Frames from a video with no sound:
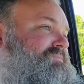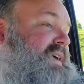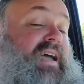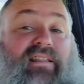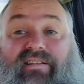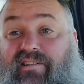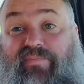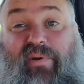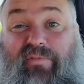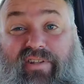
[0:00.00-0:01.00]
Hey, at least it's a
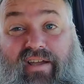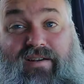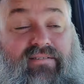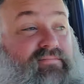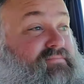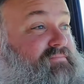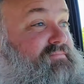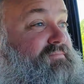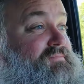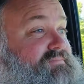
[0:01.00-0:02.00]
beautiful day, though.
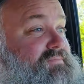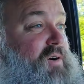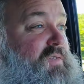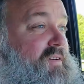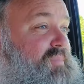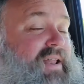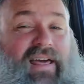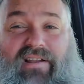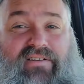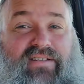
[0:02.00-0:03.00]
Hopefully everybody
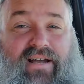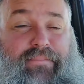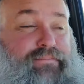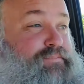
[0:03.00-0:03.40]
had a good time.